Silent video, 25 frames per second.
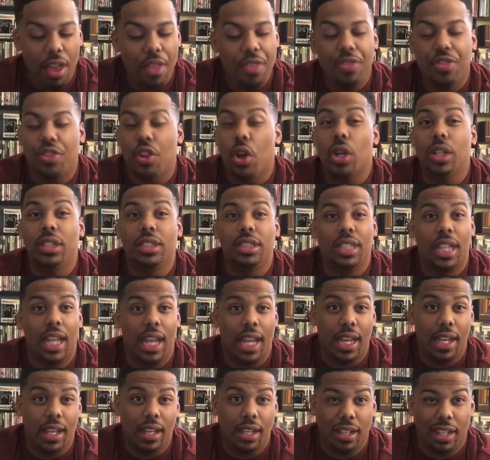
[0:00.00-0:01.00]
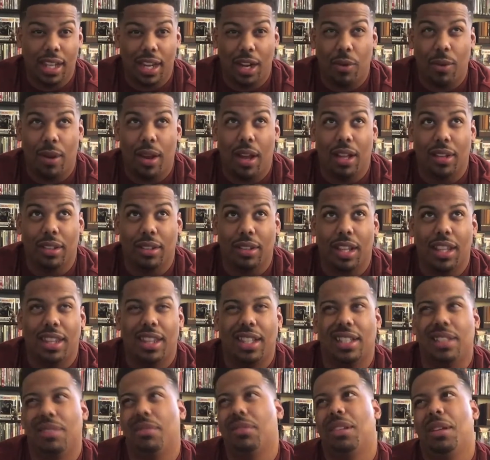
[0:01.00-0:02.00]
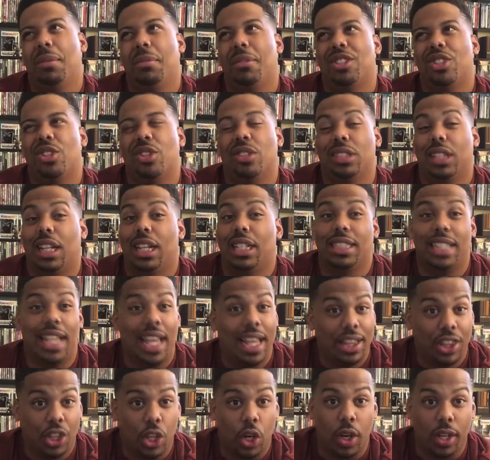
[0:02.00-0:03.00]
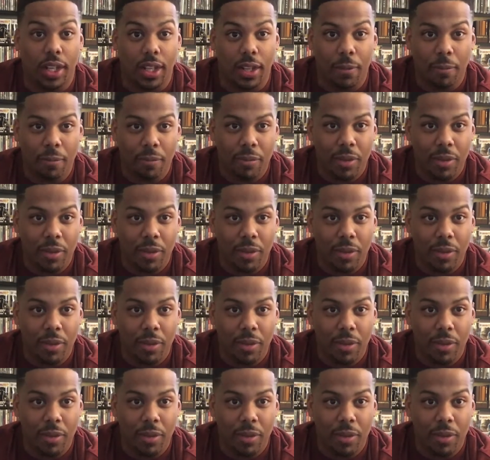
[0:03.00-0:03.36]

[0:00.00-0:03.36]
Thursday, like around, I think my show is at 10:30.